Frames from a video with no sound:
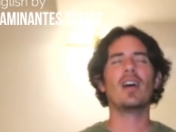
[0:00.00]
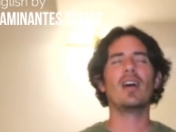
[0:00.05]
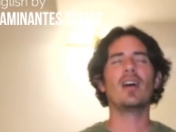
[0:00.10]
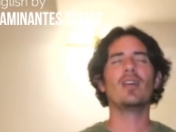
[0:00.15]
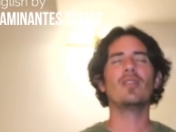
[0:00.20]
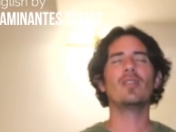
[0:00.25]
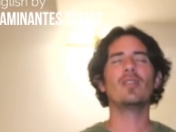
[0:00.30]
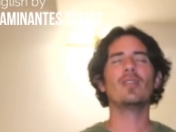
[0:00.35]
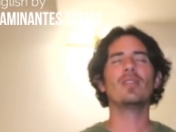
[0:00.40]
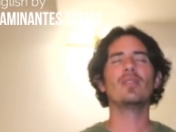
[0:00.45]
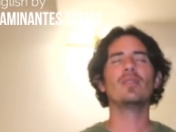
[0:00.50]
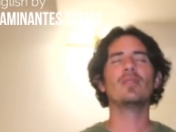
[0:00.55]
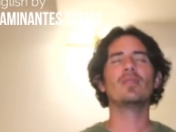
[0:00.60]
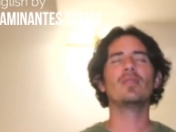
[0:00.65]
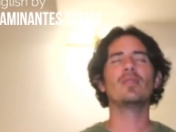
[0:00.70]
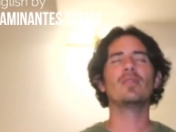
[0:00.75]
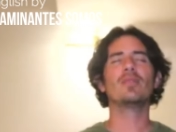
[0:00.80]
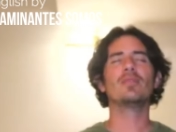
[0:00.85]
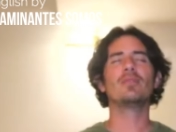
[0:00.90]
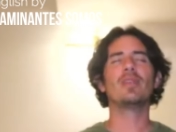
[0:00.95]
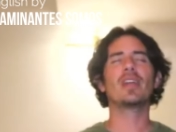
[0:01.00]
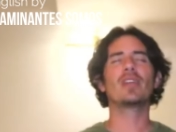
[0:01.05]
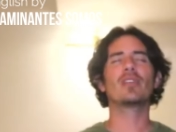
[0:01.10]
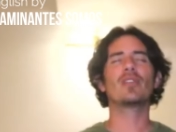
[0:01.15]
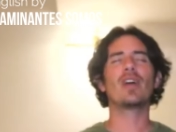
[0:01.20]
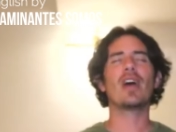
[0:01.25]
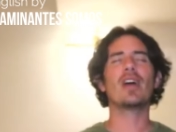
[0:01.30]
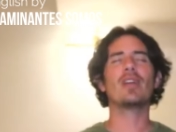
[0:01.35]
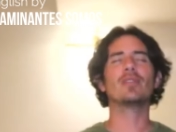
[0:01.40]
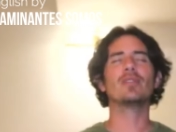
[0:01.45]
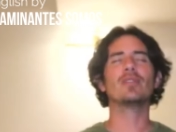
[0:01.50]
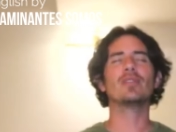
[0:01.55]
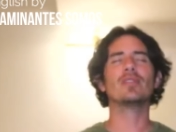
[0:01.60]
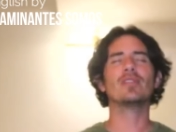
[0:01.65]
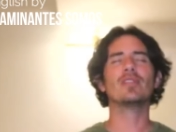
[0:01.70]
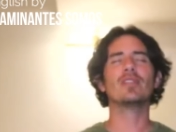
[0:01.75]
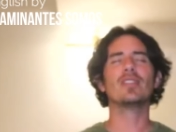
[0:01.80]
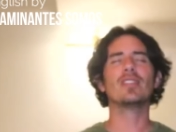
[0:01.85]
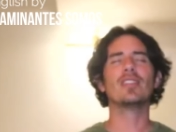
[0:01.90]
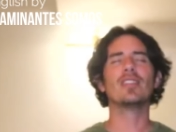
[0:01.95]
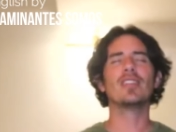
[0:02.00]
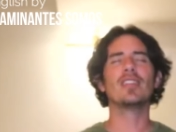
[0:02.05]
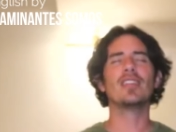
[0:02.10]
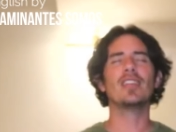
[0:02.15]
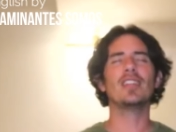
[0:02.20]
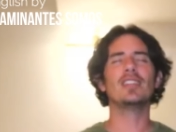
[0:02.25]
how my crown